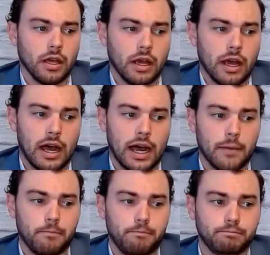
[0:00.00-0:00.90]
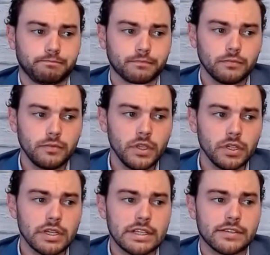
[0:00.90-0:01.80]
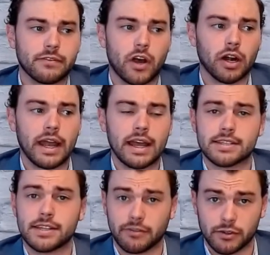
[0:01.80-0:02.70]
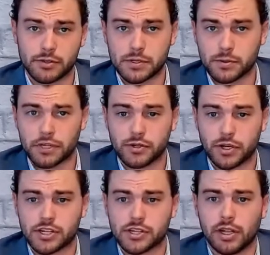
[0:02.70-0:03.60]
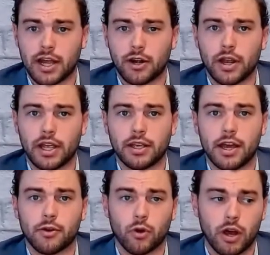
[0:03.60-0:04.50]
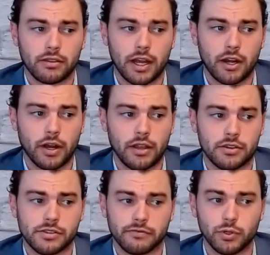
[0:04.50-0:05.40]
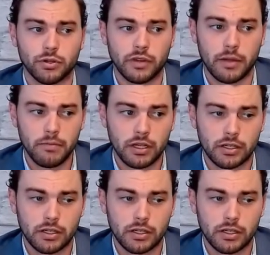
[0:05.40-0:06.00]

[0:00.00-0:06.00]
As far as the difference between traditional IRA and Roth IRA, there's a few of them.